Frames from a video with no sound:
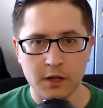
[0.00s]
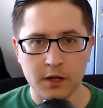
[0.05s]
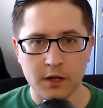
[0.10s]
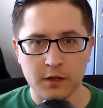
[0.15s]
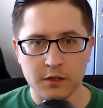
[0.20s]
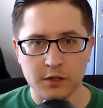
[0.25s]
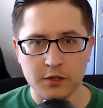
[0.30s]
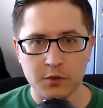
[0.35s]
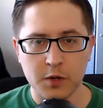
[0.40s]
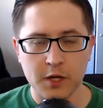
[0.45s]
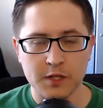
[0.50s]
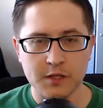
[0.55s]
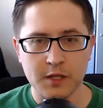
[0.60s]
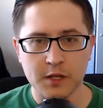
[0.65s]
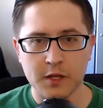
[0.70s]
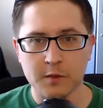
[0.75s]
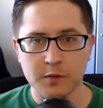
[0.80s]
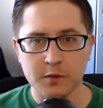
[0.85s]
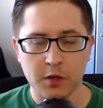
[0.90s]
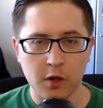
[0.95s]
stress that
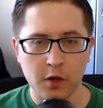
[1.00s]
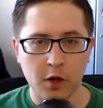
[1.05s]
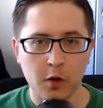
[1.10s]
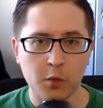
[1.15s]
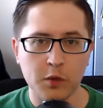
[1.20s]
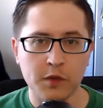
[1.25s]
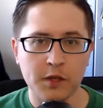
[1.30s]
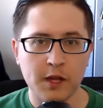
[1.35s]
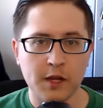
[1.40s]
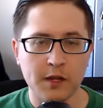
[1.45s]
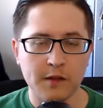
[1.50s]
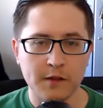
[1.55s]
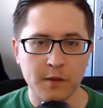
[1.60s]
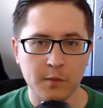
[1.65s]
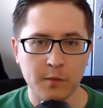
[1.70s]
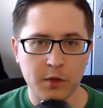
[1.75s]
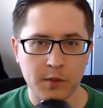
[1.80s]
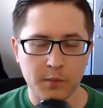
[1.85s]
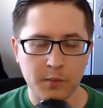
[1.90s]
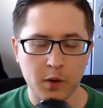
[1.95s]
comes along with getting
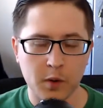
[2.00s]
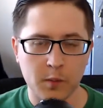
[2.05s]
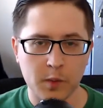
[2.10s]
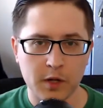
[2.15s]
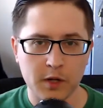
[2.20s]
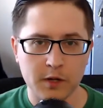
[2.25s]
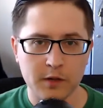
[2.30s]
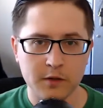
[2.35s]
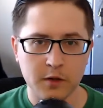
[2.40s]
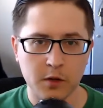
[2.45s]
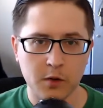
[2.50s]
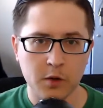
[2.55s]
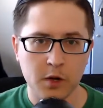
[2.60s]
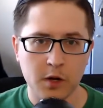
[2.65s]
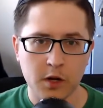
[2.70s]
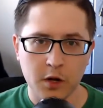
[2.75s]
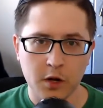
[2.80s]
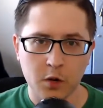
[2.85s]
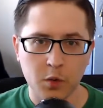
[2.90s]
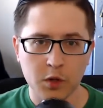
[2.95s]
something permitted. So
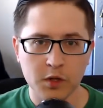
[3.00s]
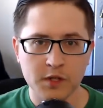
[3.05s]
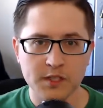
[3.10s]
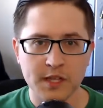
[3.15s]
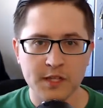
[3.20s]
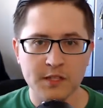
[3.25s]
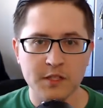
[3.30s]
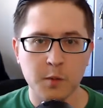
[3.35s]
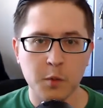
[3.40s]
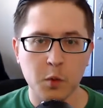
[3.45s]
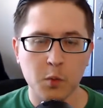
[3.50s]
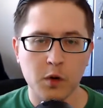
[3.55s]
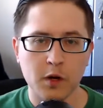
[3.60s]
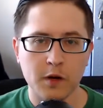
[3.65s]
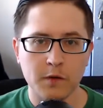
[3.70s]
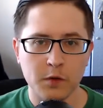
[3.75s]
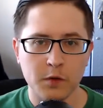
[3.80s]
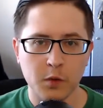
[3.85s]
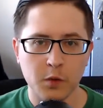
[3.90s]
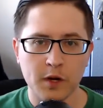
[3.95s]
real estate's number one.
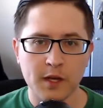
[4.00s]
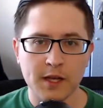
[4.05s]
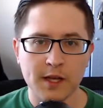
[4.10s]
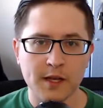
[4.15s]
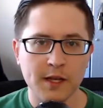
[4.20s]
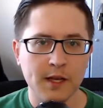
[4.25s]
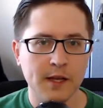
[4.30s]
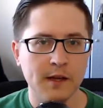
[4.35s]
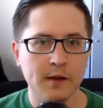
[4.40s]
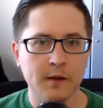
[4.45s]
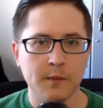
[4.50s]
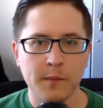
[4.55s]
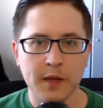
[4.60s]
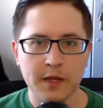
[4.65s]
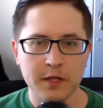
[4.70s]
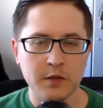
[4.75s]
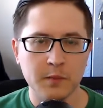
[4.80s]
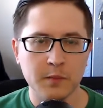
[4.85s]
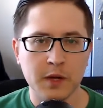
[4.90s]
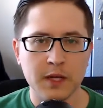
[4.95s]
If you want to get in,
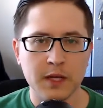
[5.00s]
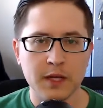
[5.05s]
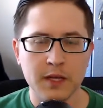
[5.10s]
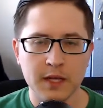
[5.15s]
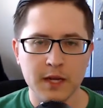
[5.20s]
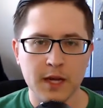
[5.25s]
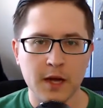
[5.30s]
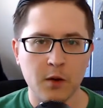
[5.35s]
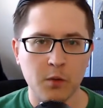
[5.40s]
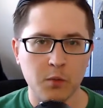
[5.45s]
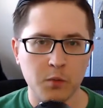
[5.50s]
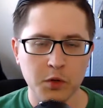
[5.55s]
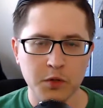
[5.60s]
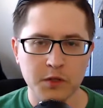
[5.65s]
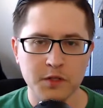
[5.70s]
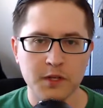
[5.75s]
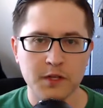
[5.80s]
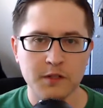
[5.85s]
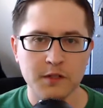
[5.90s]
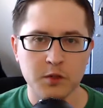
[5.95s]
make some money and get out, real
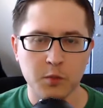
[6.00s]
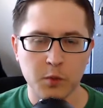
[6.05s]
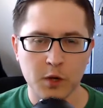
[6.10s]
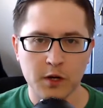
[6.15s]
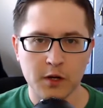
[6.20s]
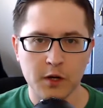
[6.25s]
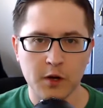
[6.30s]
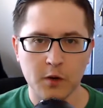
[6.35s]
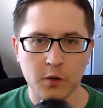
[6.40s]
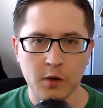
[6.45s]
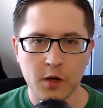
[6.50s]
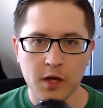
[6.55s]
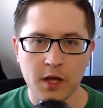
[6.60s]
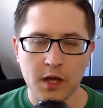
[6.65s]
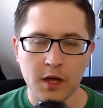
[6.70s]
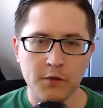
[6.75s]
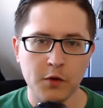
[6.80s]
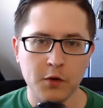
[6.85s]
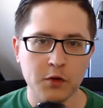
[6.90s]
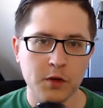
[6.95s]
estate's the way to go.
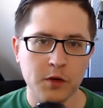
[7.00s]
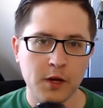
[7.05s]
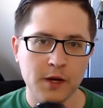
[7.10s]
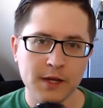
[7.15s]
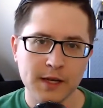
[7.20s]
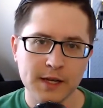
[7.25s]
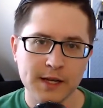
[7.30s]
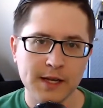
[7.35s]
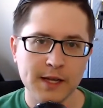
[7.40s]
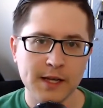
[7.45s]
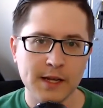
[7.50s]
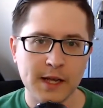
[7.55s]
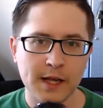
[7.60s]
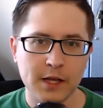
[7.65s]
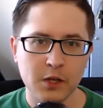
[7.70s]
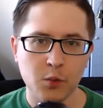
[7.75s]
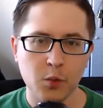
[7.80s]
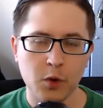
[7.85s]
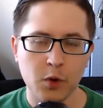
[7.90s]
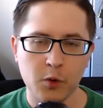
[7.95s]
If you're trying to get in
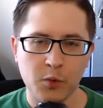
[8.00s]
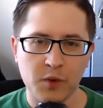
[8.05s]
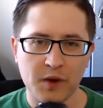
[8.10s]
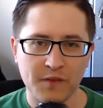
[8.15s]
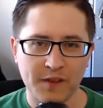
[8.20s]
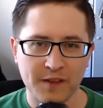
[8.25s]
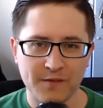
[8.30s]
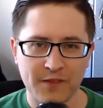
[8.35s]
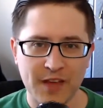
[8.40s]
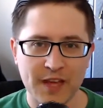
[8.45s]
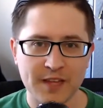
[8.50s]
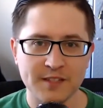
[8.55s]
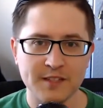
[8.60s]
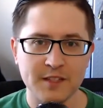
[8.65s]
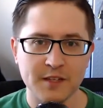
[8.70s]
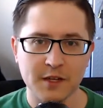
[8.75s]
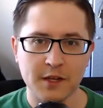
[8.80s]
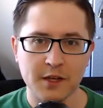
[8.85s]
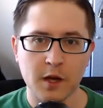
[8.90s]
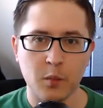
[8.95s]
and you want to invest
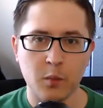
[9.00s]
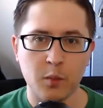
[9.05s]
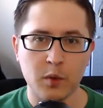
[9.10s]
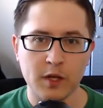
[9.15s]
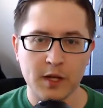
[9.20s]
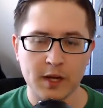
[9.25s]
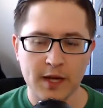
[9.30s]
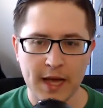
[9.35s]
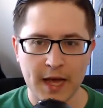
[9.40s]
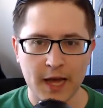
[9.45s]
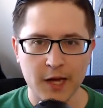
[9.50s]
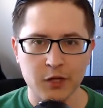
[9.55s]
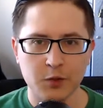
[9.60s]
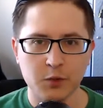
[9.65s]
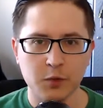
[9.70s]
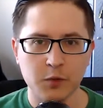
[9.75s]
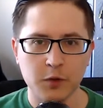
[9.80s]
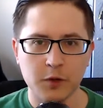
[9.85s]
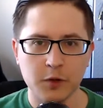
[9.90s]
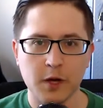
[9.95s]
in a company, an
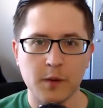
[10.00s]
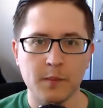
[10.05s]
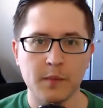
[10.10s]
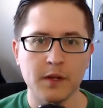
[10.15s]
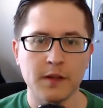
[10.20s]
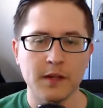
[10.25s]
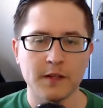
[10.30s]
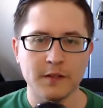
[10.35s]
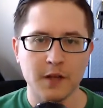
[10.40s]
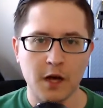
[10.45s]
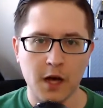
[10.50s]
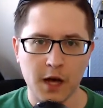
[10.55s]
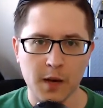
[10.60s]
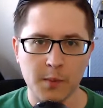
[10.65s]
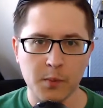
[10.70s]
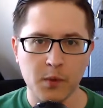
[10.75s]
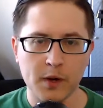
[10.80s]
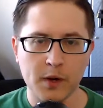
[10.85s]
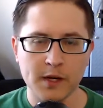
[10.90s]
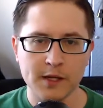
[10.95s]
actual company that's
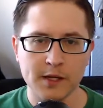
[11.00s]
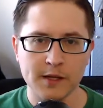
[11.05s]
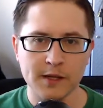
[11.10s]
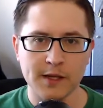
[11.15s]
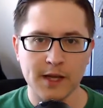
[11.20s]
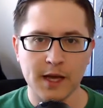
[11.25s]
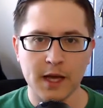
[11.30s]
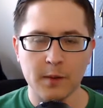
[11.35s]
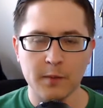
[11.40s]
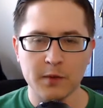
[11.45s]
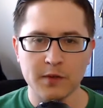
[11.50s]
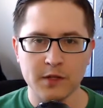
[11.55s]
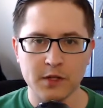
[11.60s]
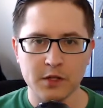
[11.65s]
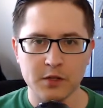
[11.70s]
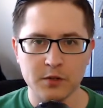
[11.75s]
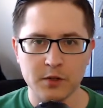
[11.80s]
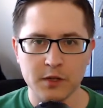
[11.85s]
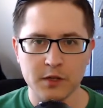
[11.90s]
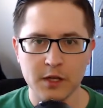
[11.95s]
operating in the cannabis
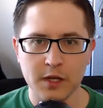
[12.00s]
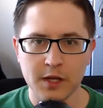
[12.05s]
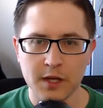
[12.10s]
industry,